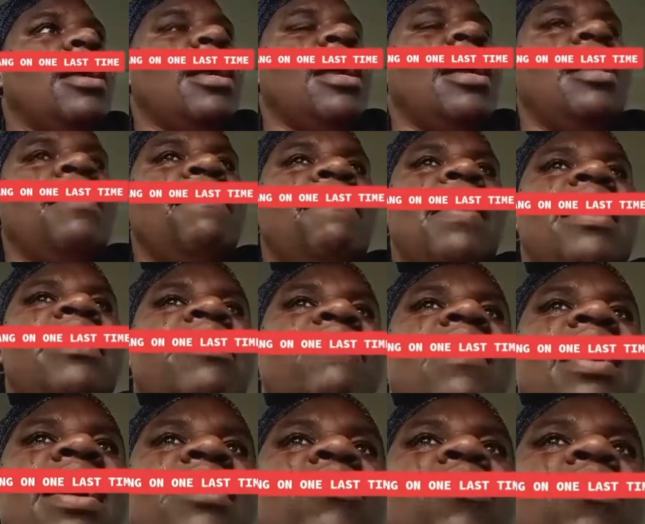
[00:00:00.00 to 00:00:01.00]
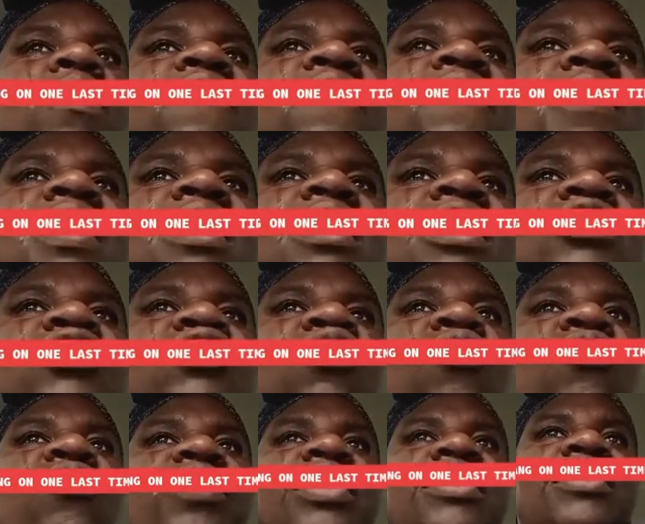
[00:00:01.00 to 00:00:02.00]
Anybody right now will feel
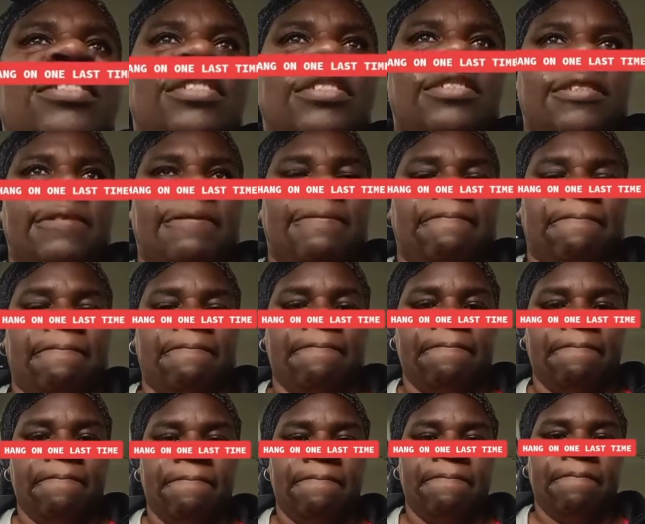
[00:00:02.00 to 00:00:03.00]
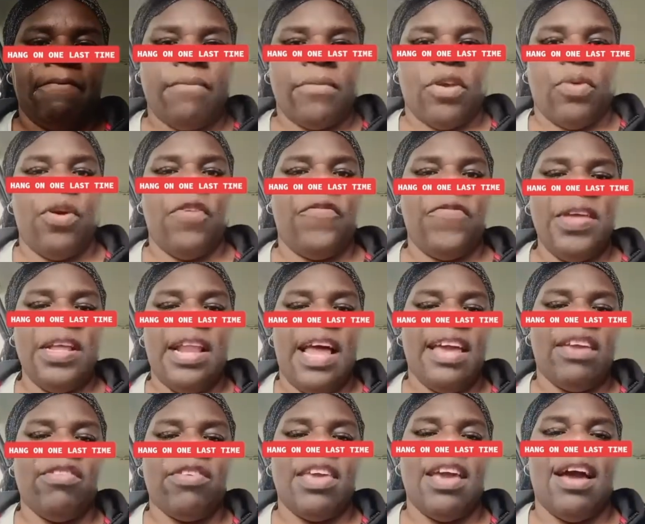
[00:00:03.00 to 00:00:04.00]
discouraged. will feel
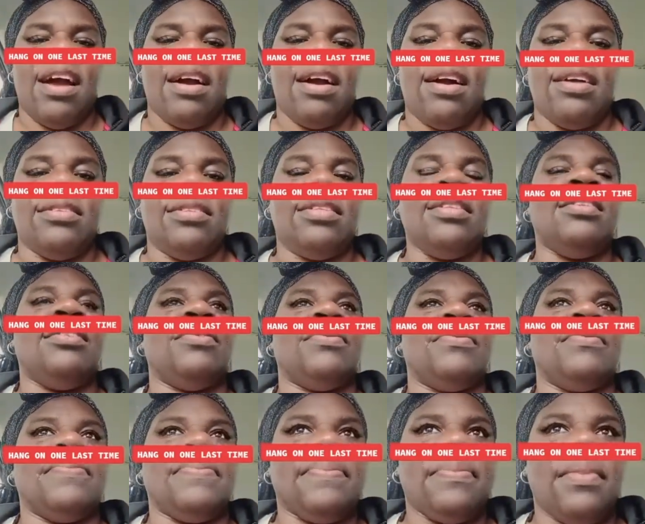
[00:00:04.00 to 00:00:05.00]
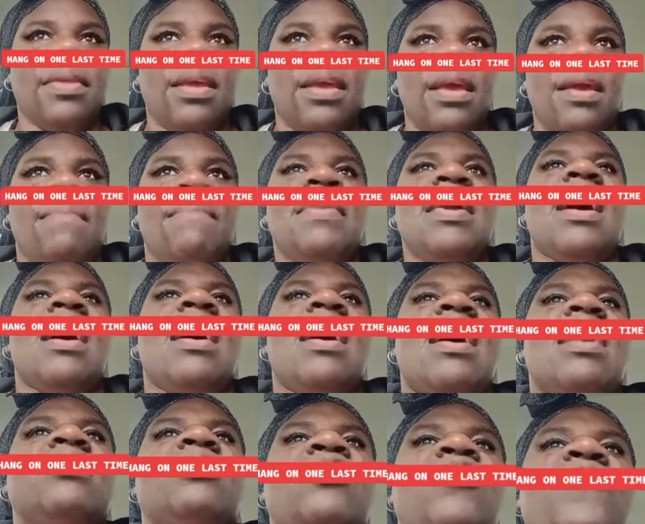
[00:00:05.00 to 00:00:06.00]
like you can't continue. May I
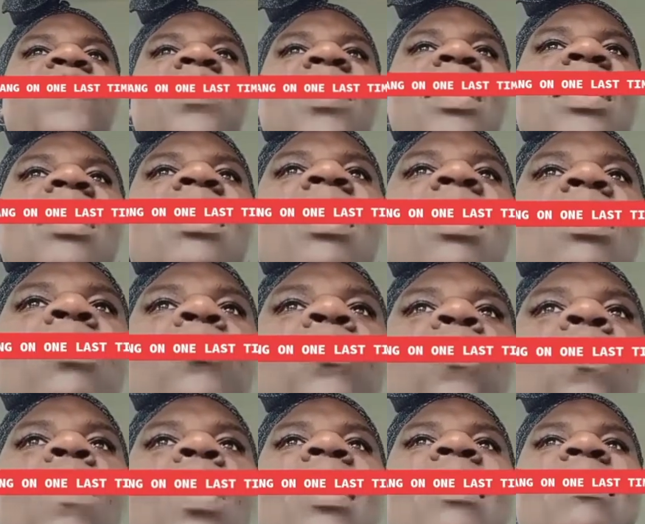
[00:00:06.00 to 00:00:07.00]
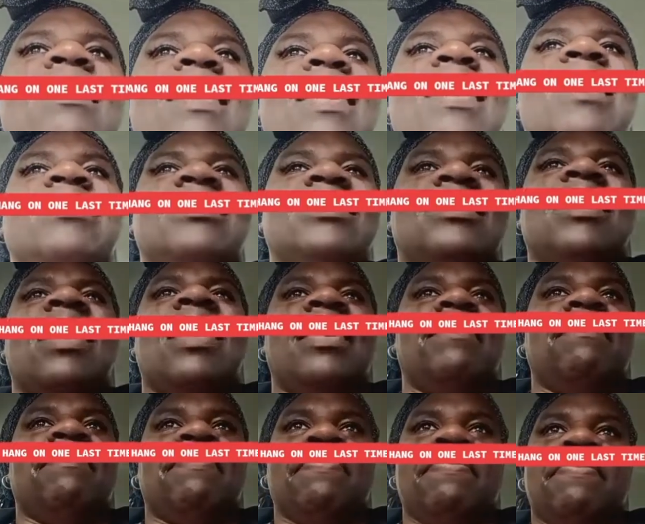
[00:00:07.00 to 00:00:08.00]
ask you to hang on one last
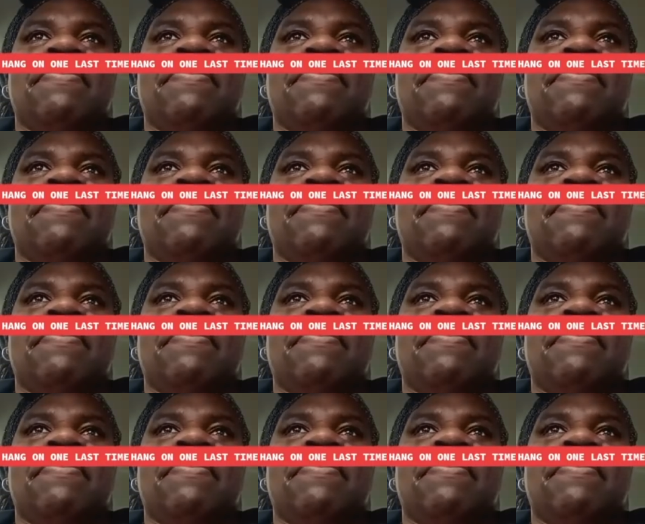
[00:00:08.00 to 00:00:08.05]
time.